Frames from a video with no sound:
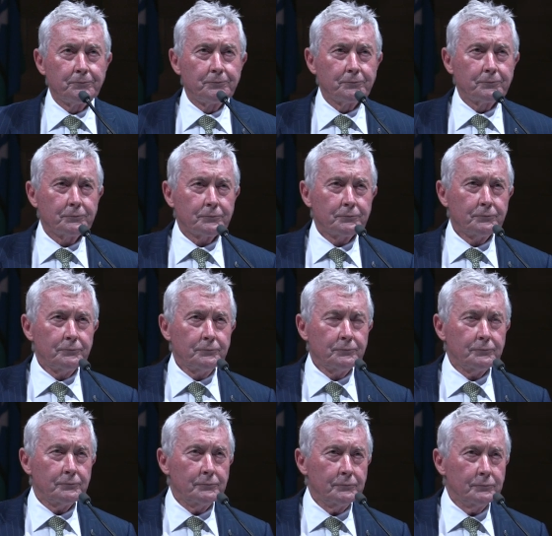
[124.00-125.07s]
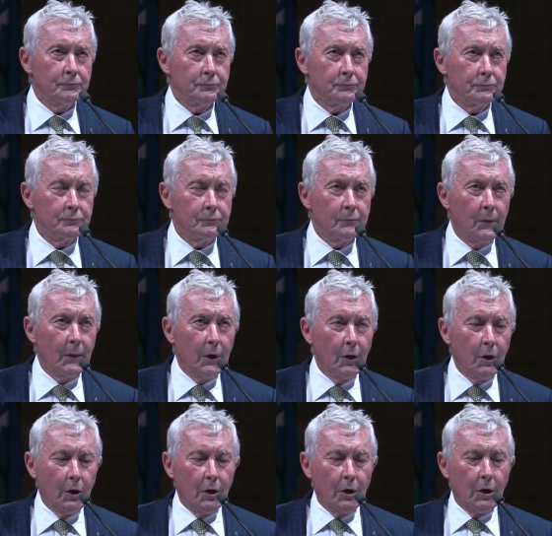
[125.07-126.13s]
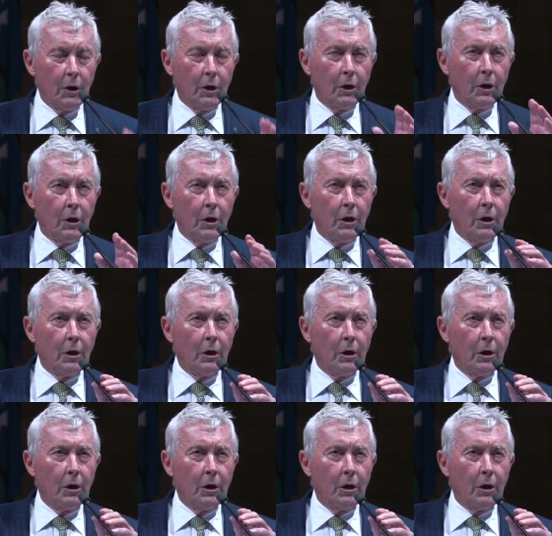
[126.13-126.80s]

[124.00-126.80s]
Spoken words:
(silence)